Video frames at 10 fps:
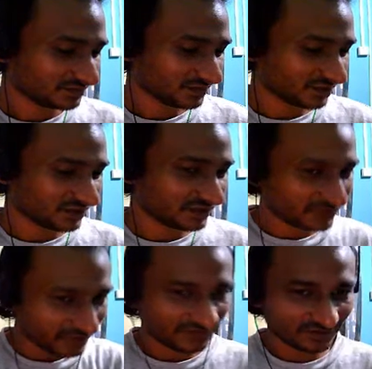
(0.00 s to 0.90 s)
the
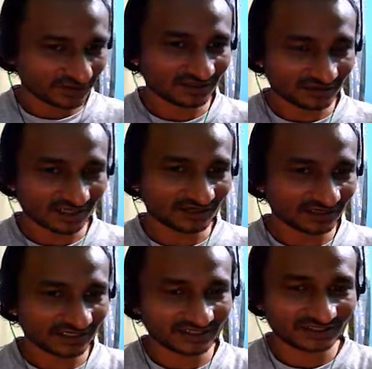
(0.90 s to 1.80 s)
three of you are
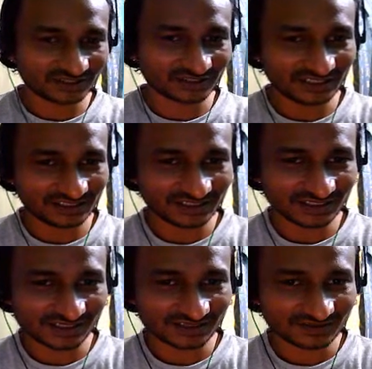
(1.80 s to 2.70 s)
looking at the screen
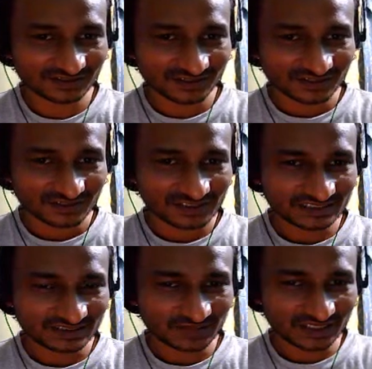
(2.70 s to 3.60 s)
and
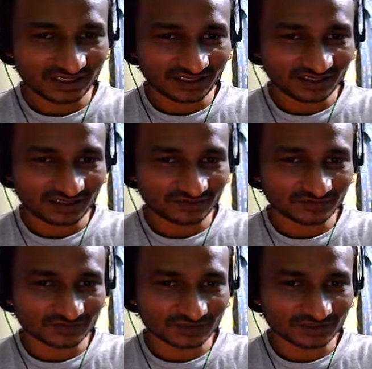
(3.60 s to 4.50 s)
seeing it playing
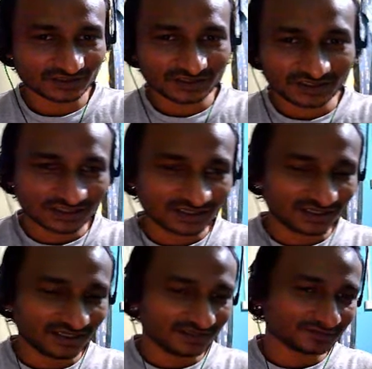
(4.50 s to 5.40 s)
over,
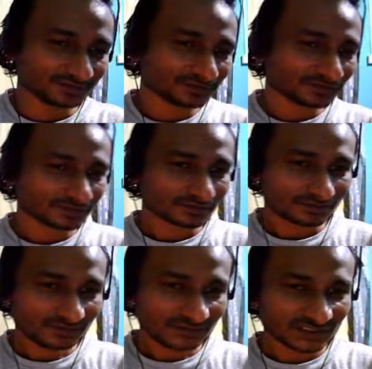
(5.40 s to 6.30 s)
and
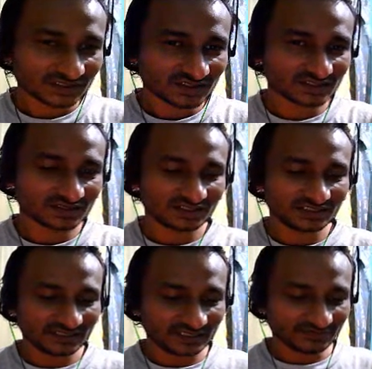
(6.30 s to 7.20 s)
so the
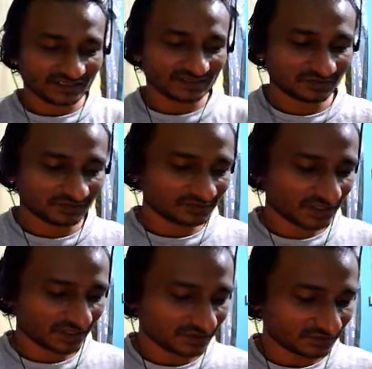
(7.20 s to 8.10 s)
legal advisor
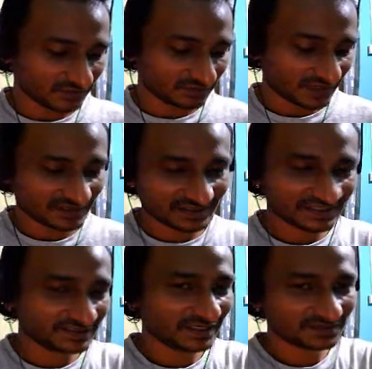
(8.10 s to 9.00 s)
presses the
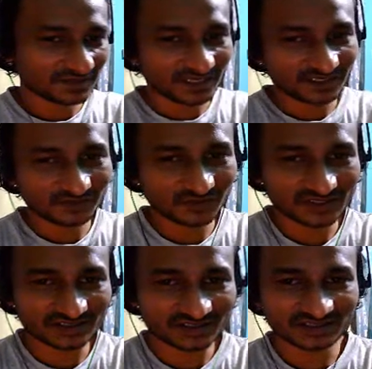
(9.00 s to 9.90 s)
space bar and
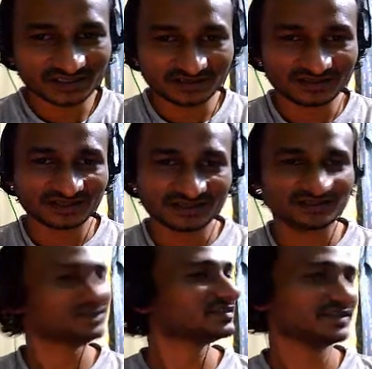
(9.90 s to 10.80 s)
pauses,
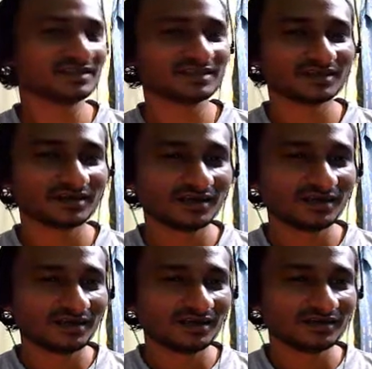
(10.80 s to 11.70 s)
and he says,
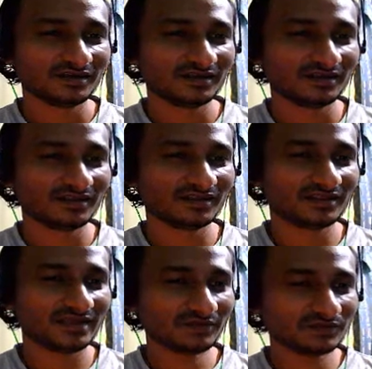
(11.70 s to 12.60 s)

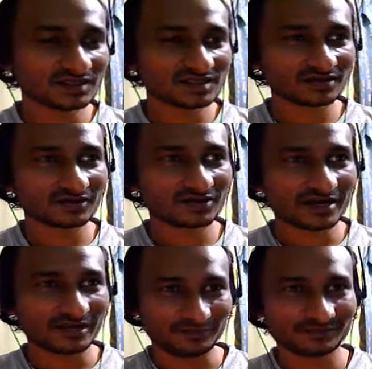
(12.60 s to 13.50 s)
"That was a
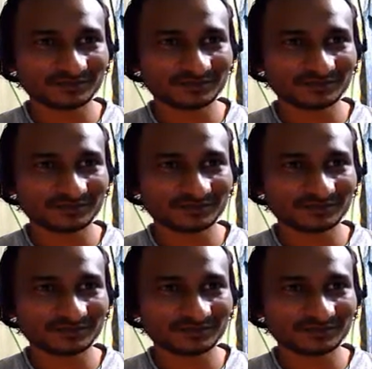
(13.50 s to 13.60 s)
crime."